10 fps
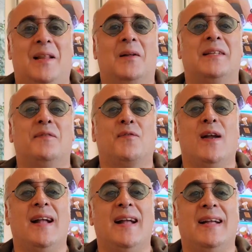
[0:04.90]
Hello dear
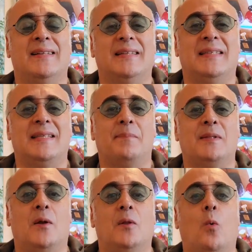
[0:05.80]
friend, this is
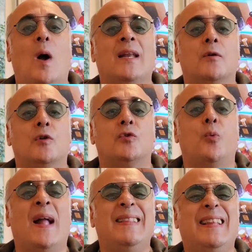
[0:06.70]
episode
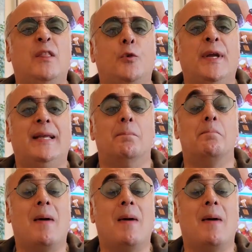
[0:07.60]
123,